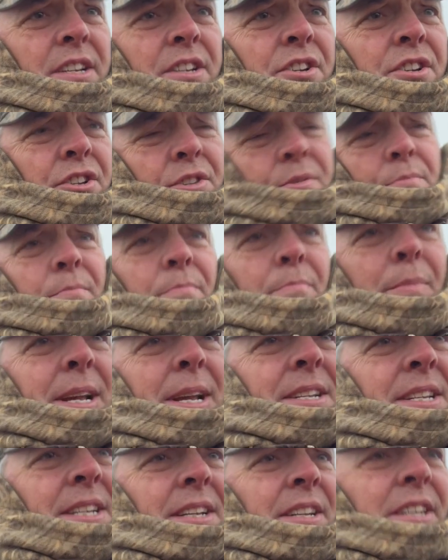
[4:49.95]
You just
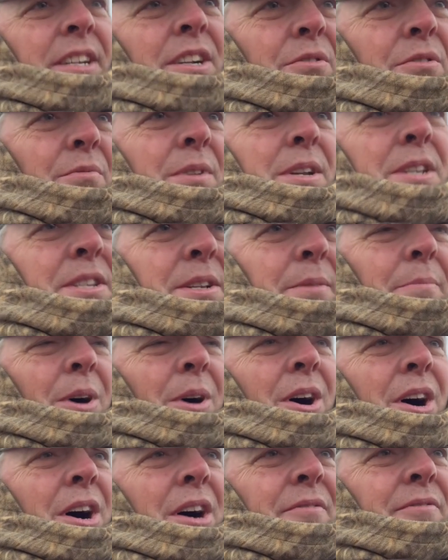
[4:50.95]
basic, rinse them
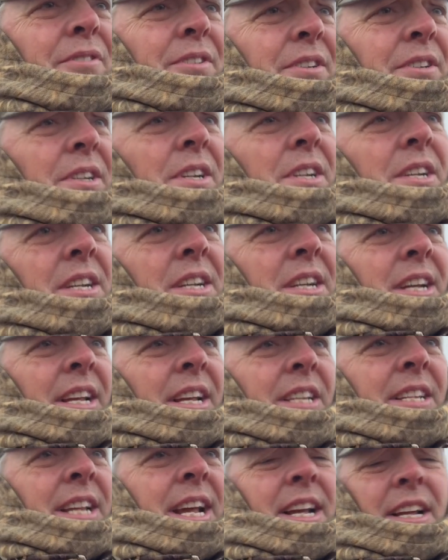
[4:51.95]
off
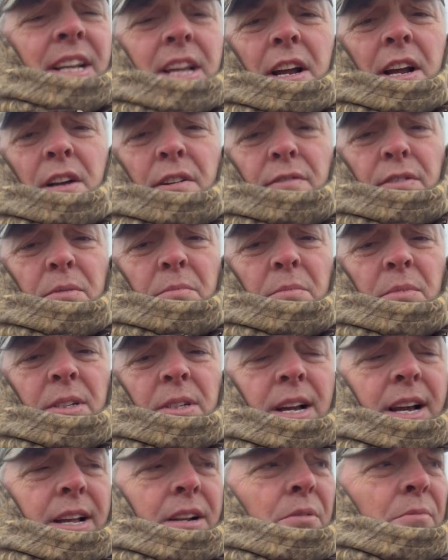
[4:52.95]
and take care of them
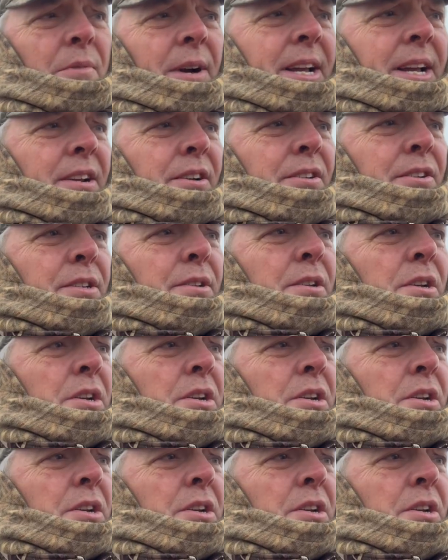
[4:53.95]
kind of waders.